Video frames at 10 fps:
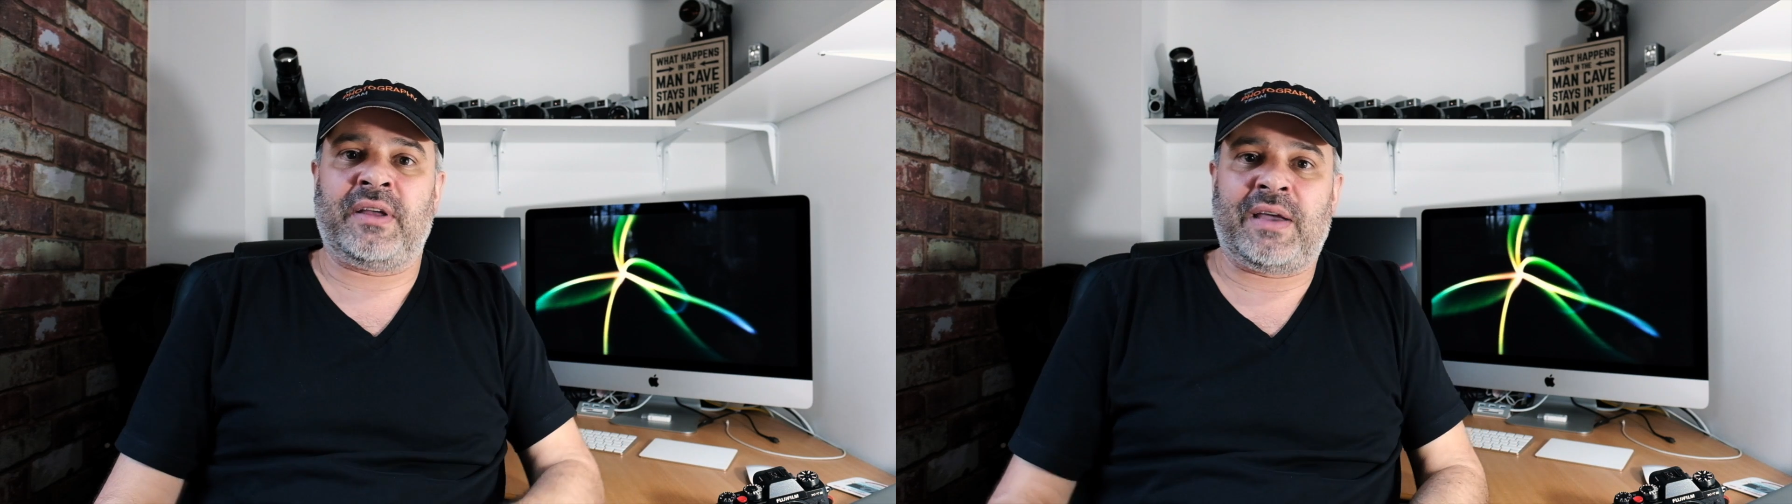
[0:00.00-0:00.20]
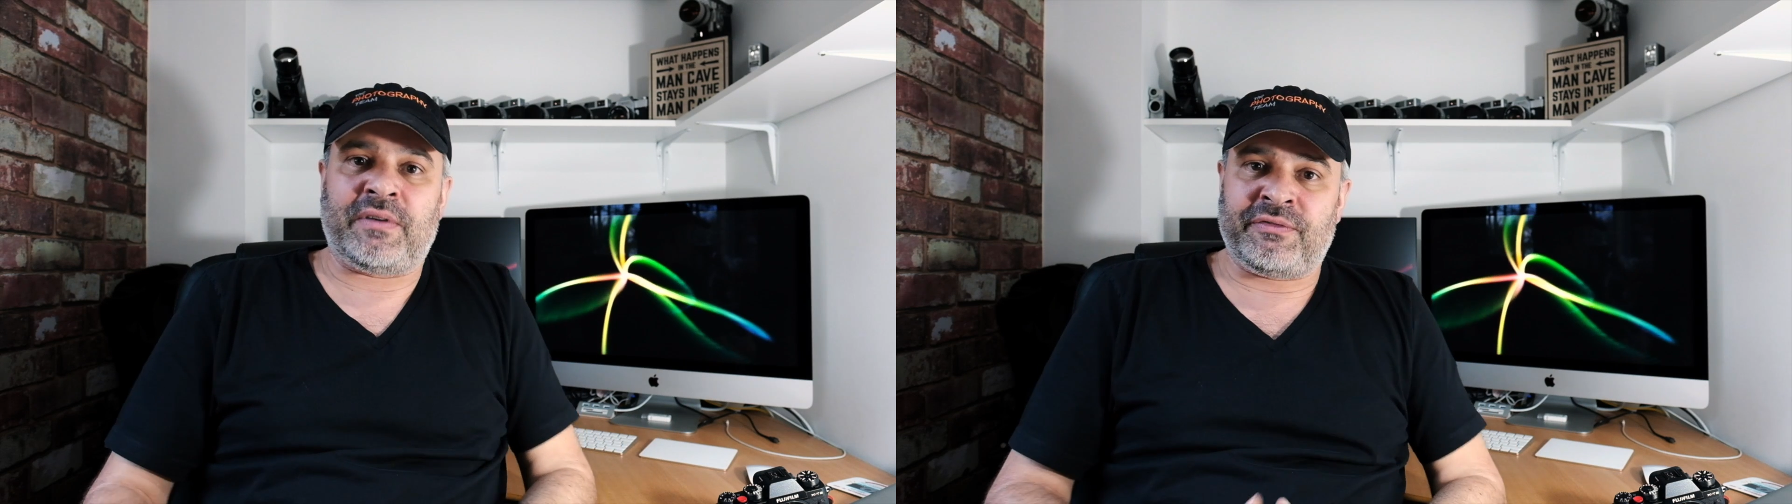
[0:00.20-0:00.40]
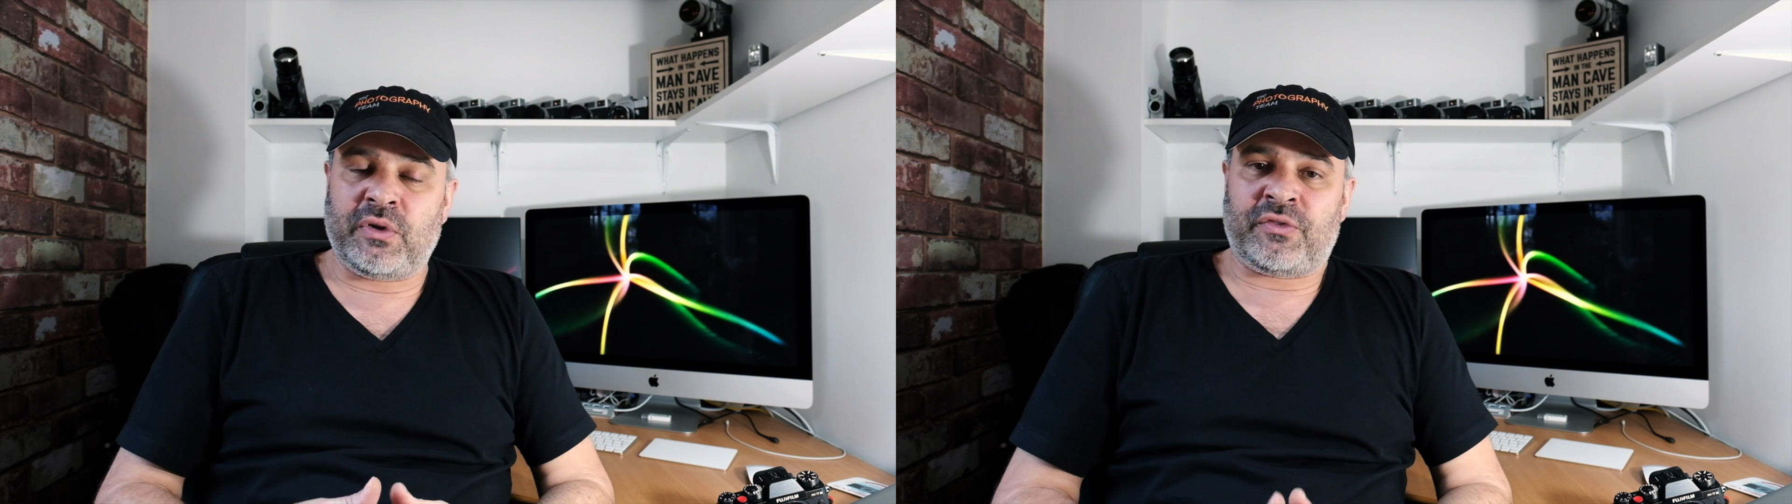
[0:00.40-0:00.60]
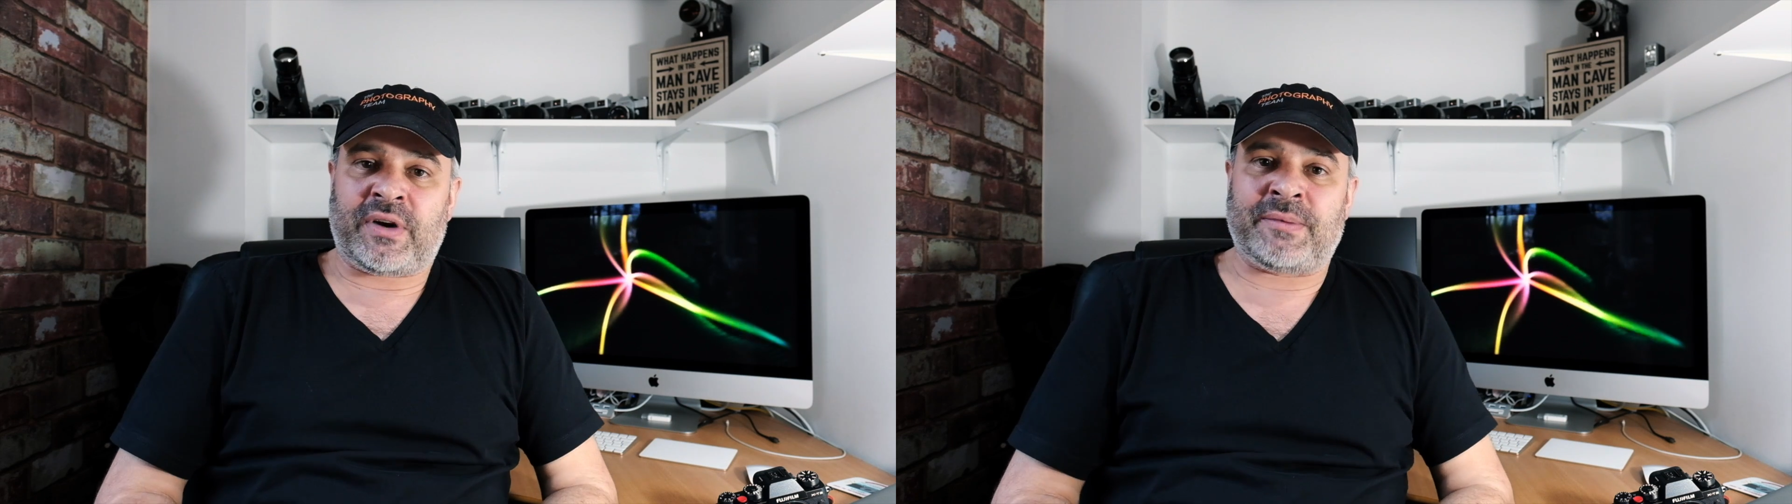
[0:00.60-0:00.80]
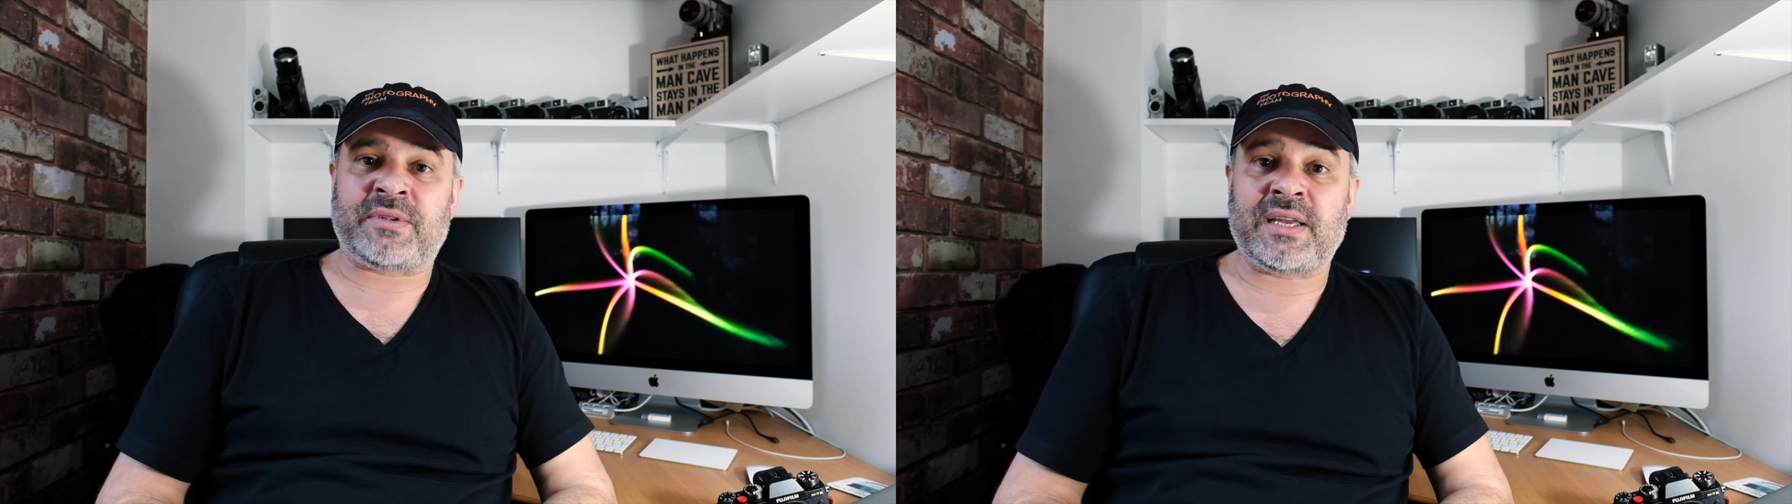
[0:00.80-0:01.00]
having a full
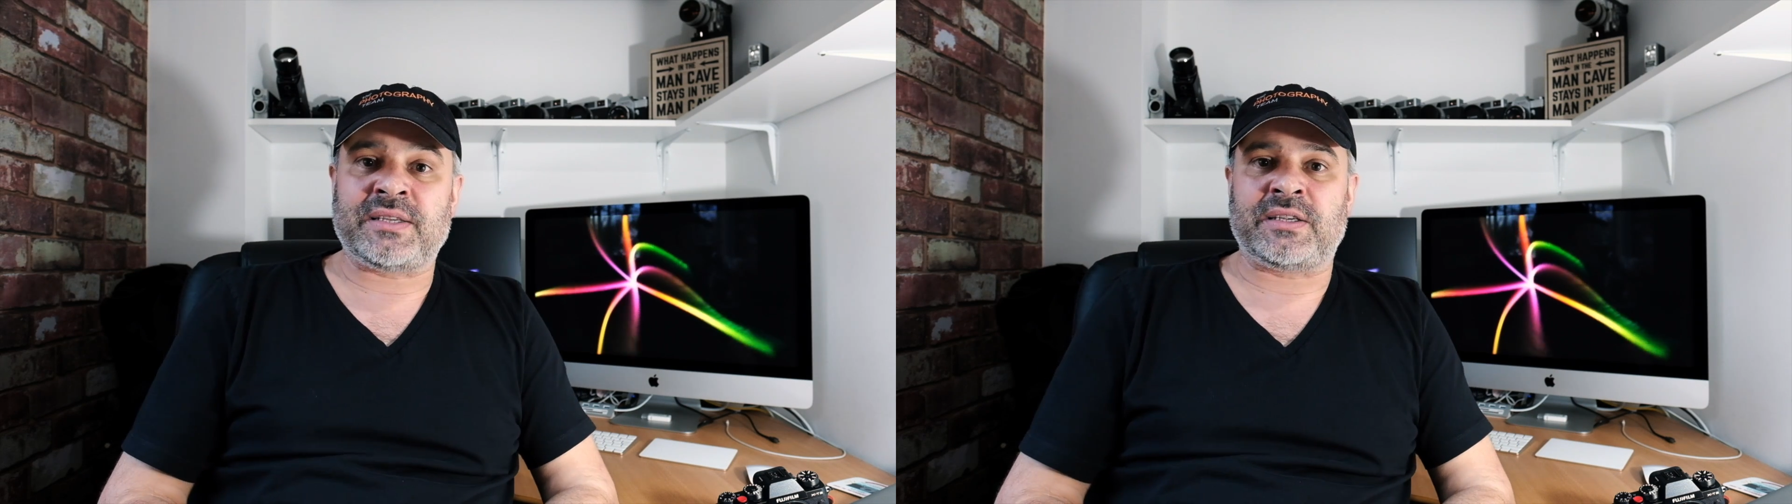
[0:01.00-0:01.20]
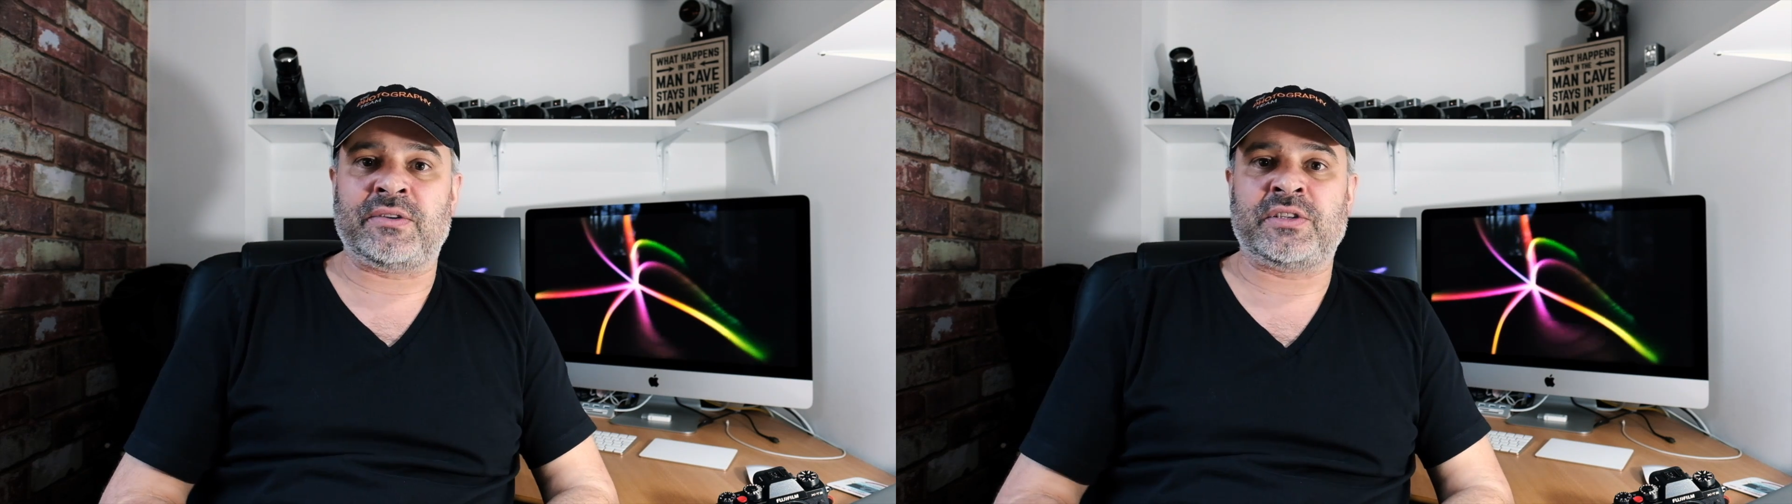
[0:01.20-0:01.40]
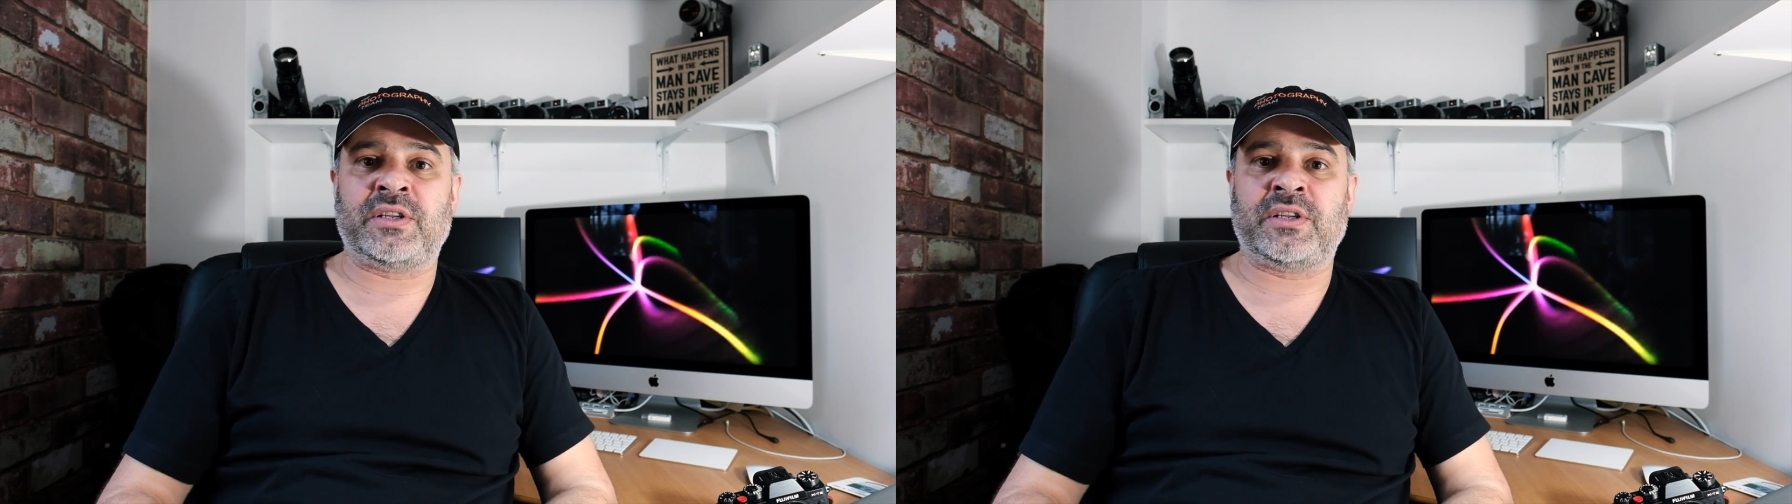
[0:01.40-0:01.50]
frame sensor is